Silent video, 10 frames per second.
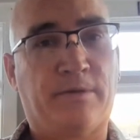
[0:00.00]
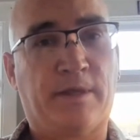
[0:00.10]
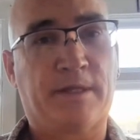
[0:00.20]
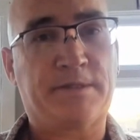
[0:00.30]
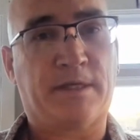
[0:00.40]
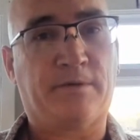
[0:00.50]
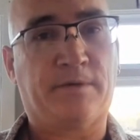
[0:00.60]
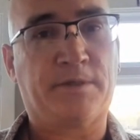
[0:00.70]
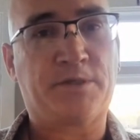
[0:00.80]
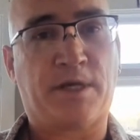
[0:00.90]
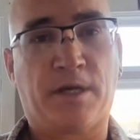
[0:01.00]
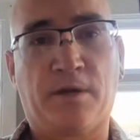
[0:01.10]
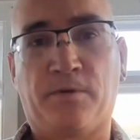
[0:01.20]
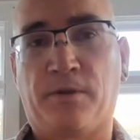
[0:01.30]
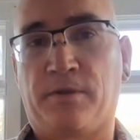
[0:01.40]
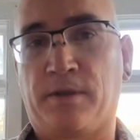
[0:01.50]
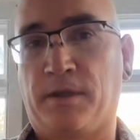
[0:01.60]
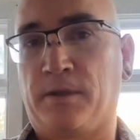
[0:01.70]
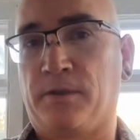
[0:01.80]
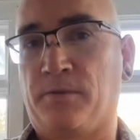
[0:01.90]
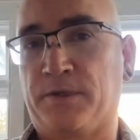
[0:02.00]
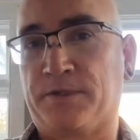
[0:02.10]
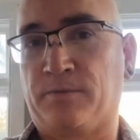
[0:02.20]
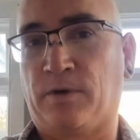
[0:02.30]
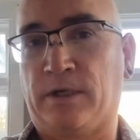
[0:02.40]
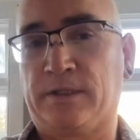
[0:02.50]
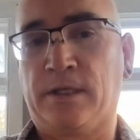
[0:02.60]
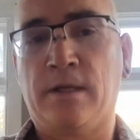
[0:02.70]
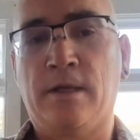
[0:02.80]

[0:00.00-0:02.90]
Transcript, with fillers: of the things that i wanted to share with the the wisdom wand